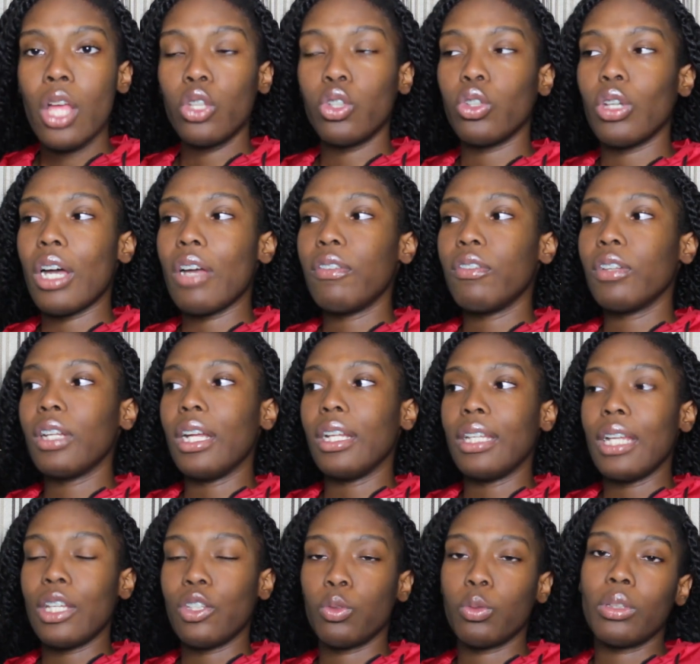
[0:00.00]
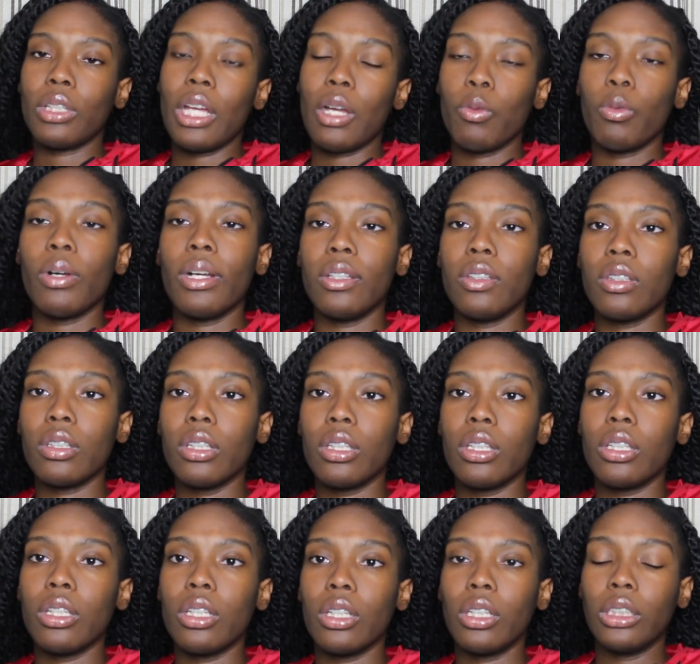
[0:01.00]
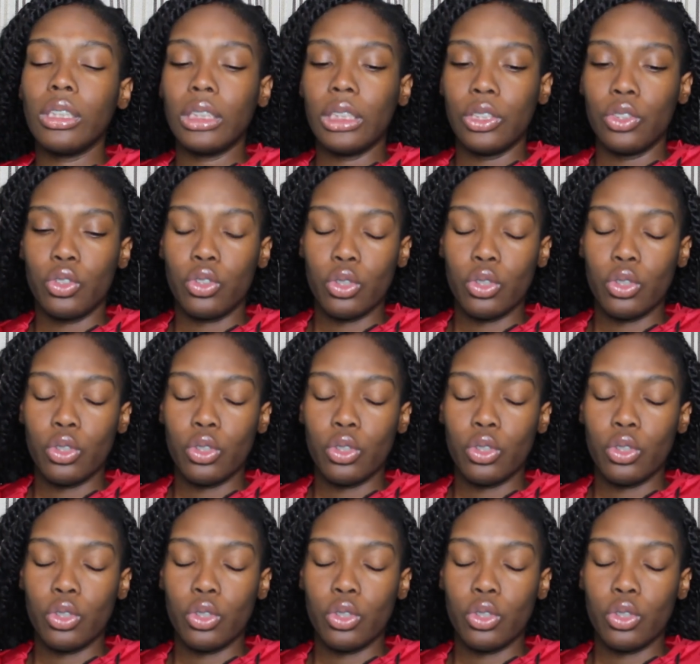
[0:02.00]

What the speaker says: So I feel like that's what that was. And